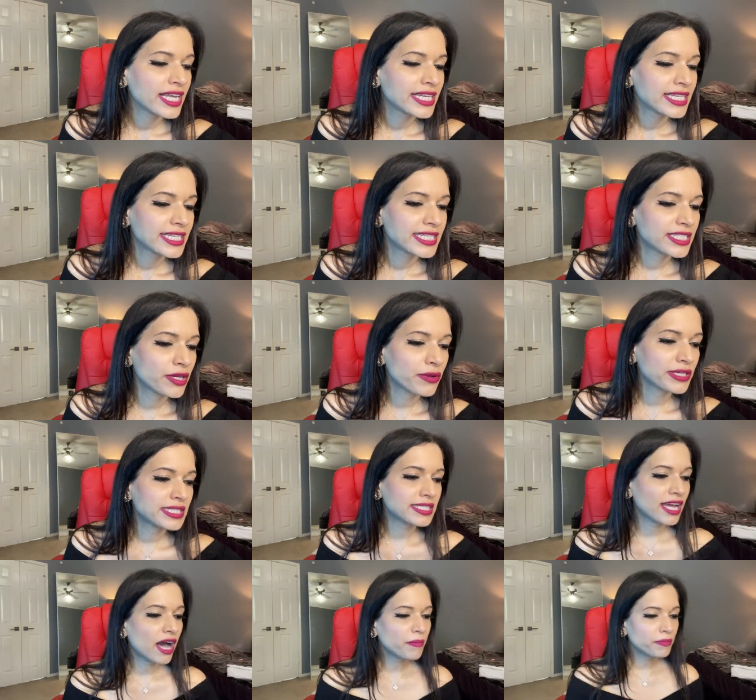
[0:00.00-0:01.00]
So
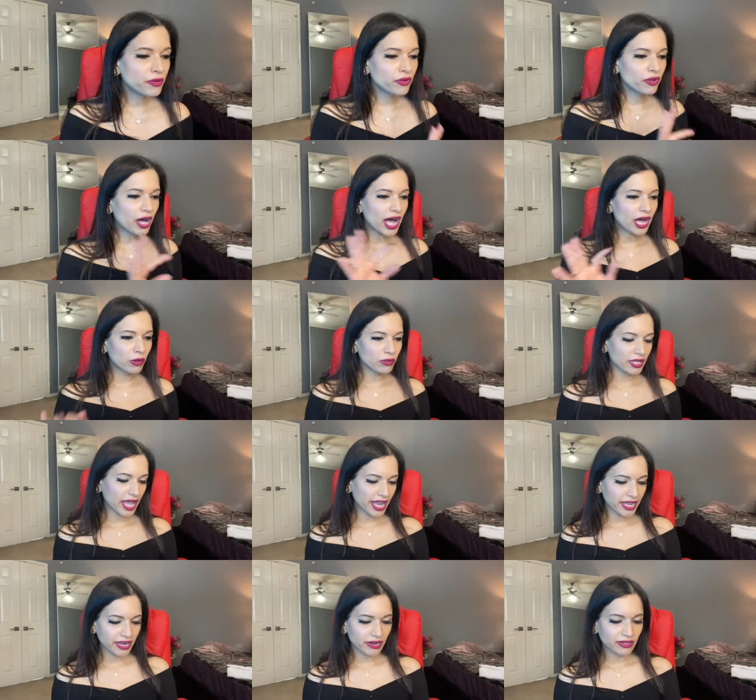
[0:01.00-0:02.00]
couple
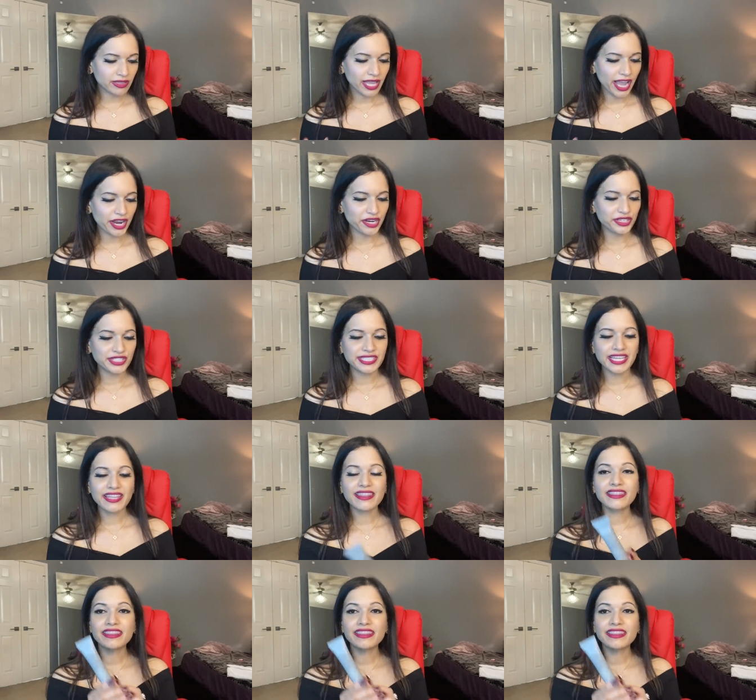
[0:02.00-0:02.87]
outliers.